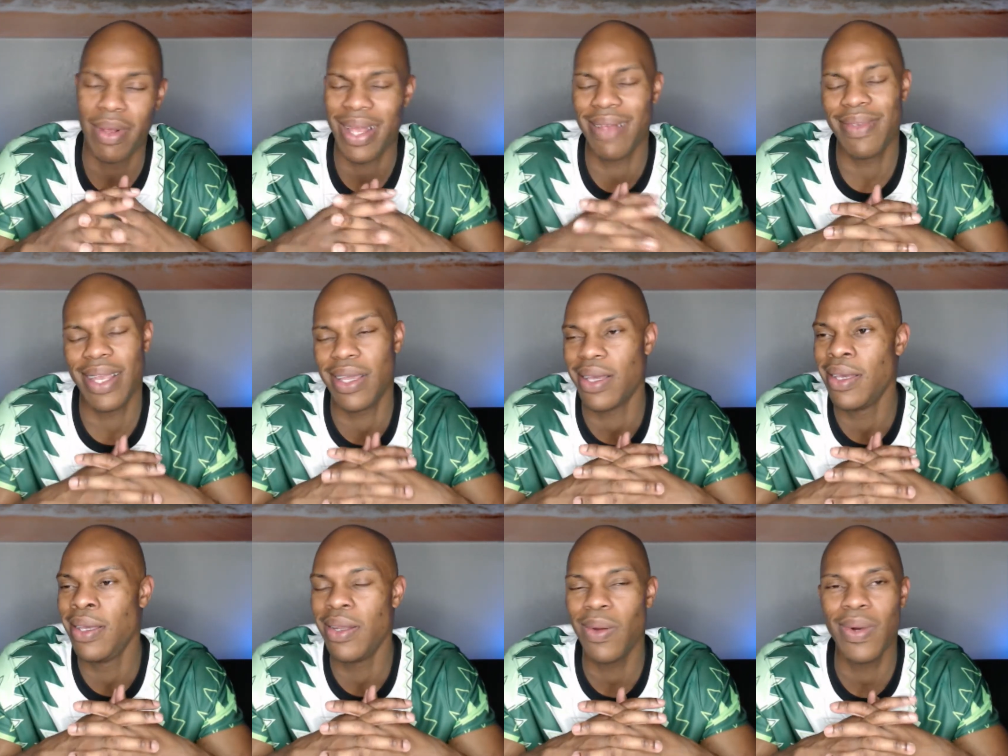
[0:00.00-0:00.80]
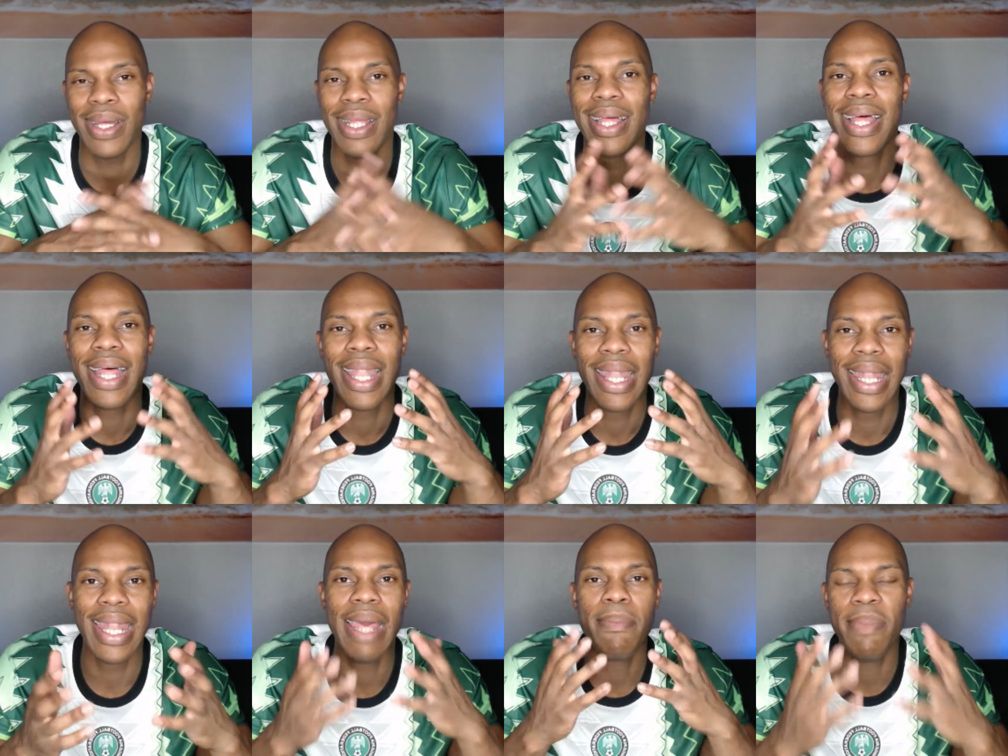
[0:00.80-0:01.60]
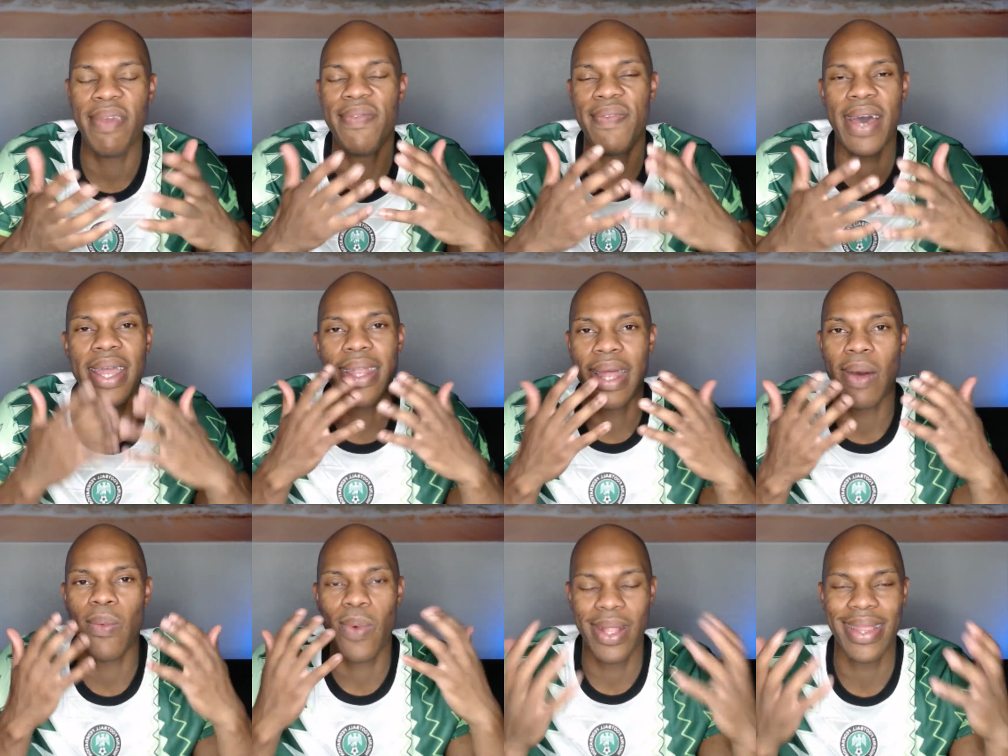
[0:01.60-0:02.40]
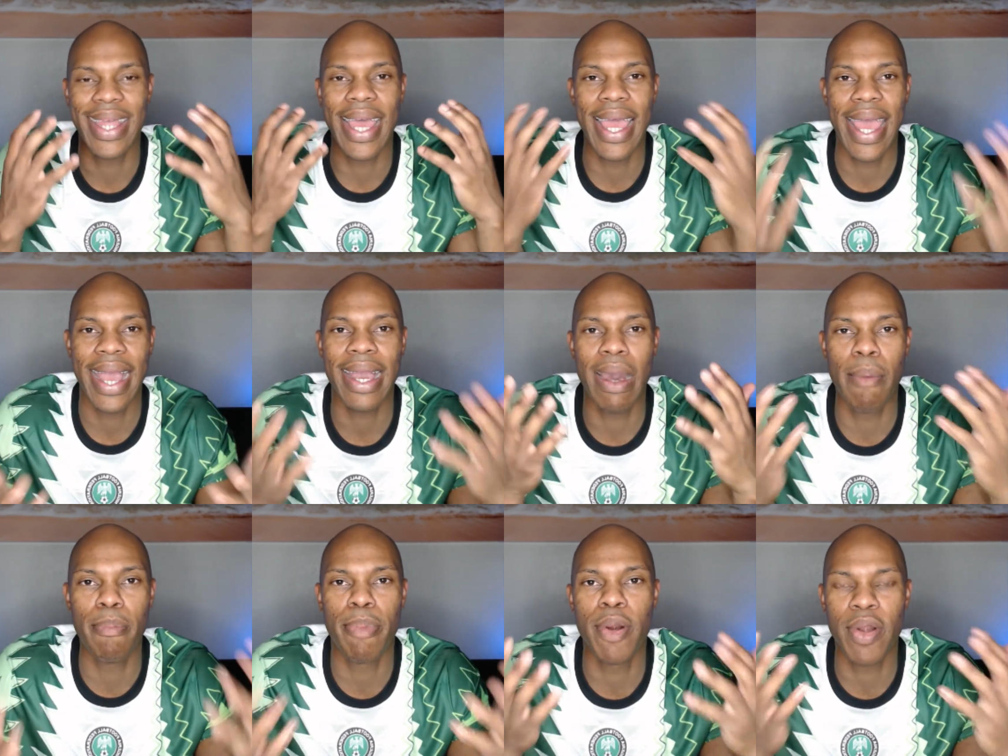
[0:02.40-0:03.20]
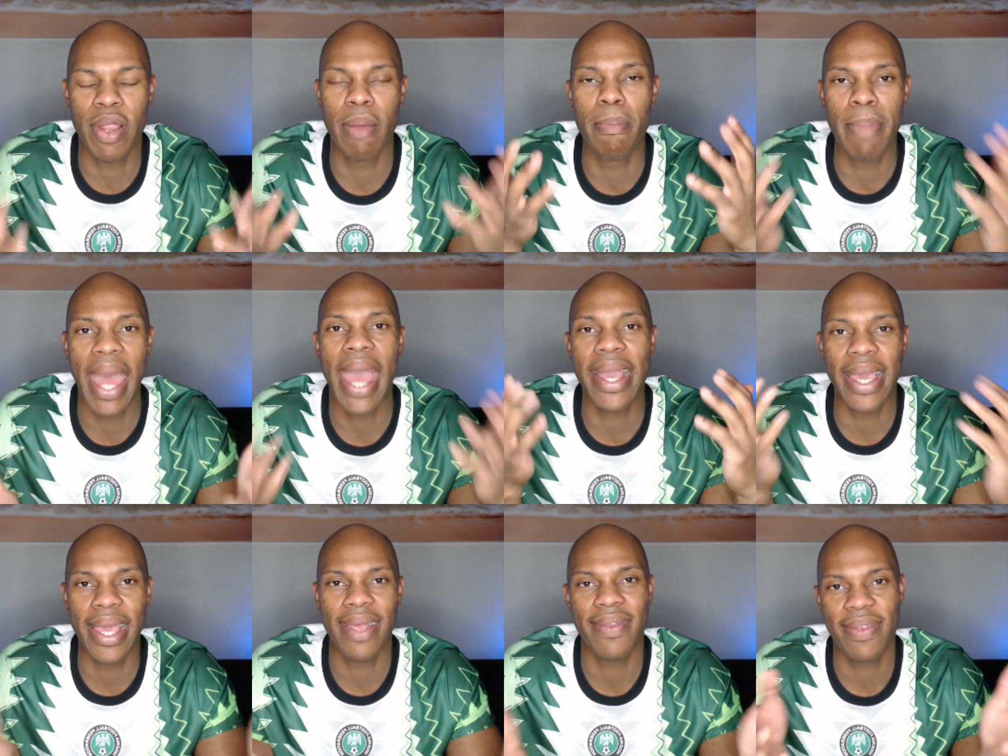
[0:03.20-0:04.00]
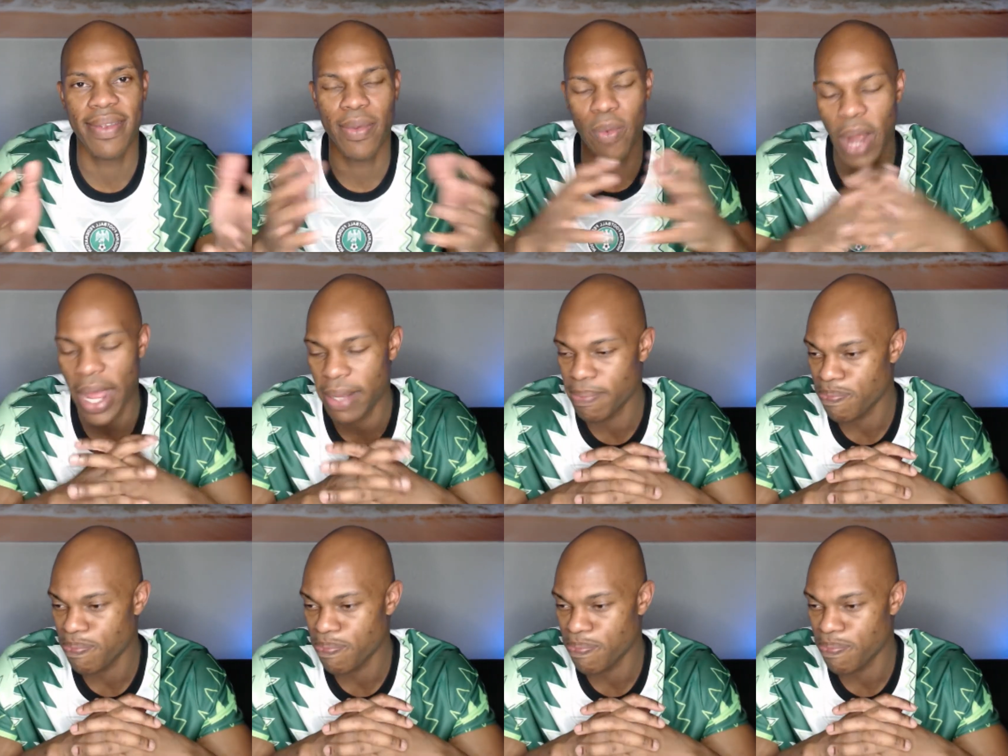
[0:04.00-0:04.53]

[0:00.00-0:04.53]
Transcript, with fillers: I was like, you know what? Let me find out what the heck a Birkin bag is, right?